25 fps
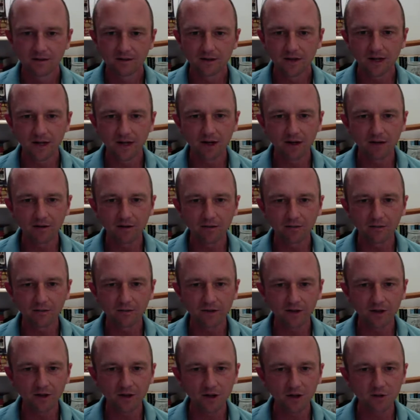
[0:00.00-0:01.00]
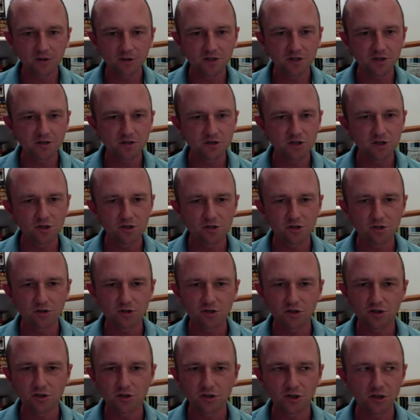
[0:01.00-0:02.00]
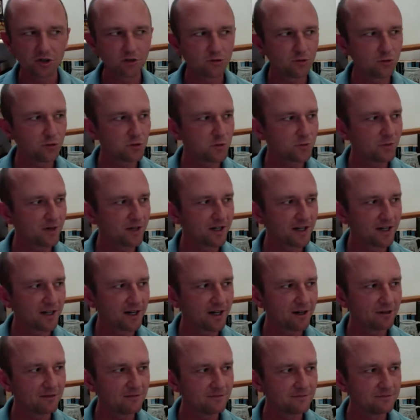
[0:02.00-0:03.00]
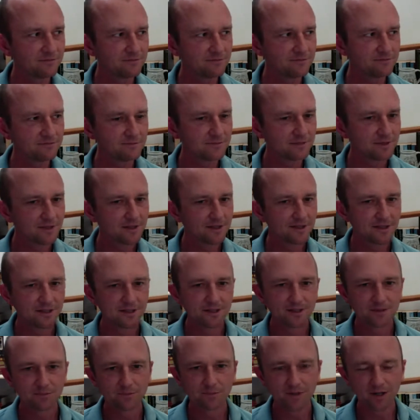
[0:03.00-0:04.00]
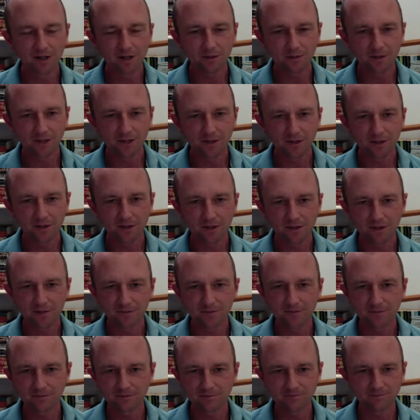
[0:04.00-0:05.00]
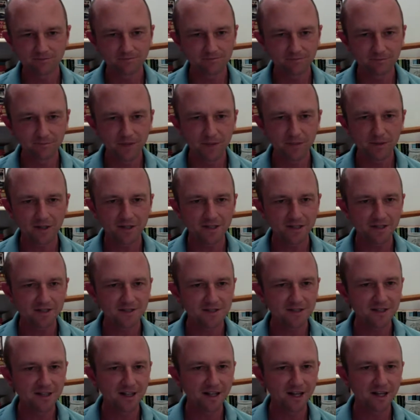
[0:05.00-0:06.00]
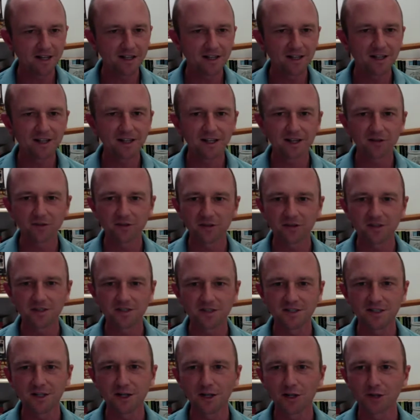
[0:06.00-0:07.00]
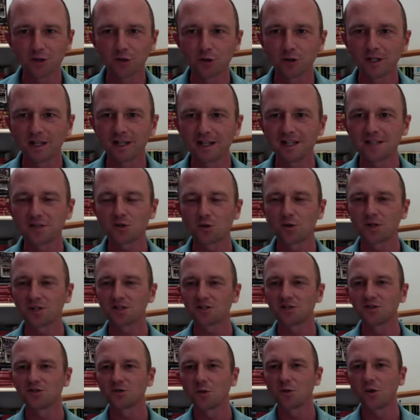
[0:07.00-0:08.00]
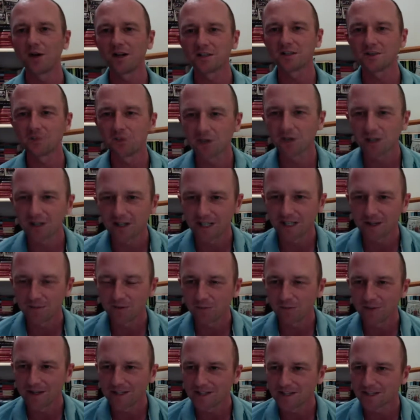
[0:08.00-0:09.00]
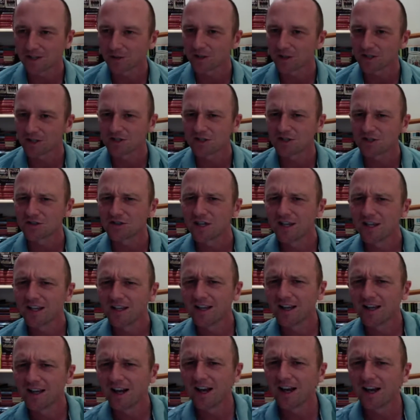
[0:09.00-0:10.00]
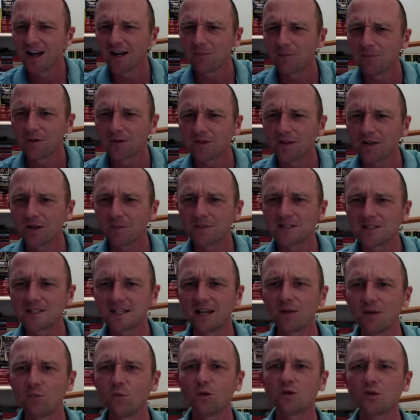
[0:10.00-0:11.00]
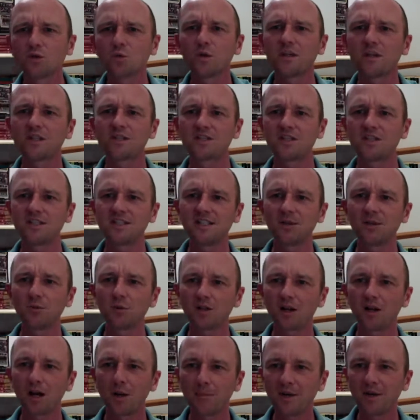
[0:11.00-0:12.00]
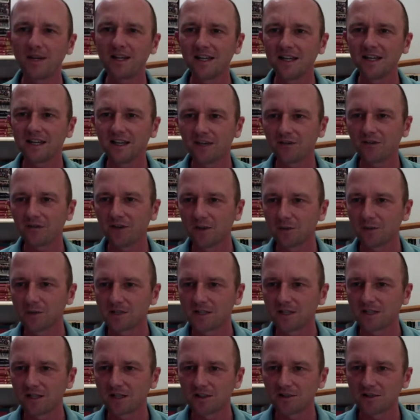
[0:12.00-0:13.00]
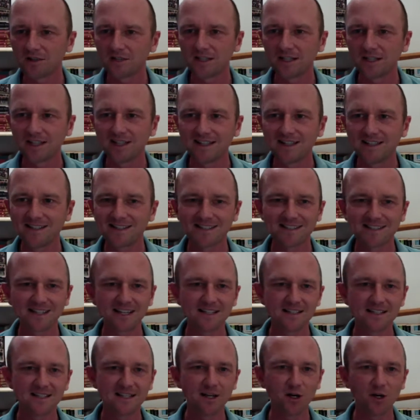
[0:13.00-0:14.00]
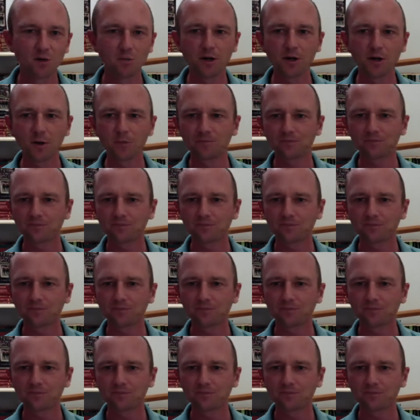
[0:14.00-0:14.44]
Now, the Carlsons, you should know the rules by now, but I'm going to, maybe I didn't say it clearly enough at the start. You'll get each question twice. I'm not going to keep repeating questions, but number 10 was, which city would I be in if I was dancing in San Telmo?